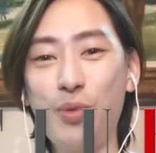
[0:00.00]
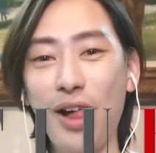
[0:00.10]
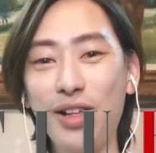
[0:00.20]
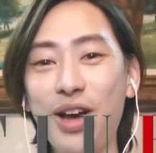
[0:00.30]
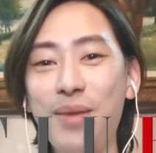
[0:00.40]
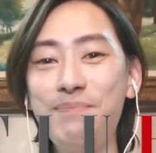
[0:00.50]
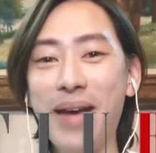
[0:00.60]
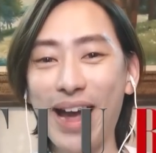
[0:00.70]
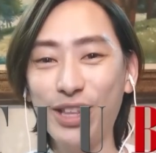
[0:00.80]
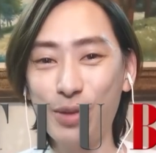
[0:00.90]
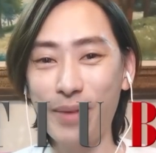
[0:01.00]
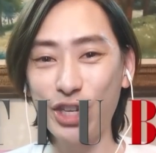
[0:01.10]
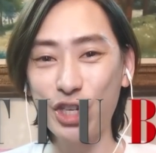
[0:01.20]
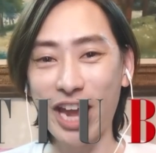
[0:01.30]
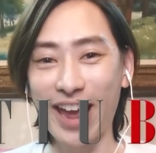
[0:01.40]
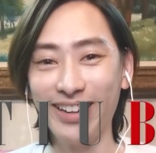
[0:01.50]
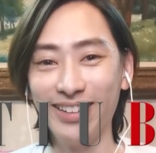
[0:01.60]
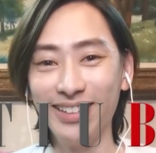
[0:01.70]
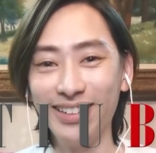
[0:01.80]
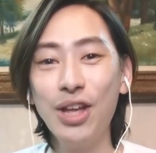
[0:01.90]
welcome back to my
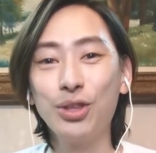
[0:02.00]
channel.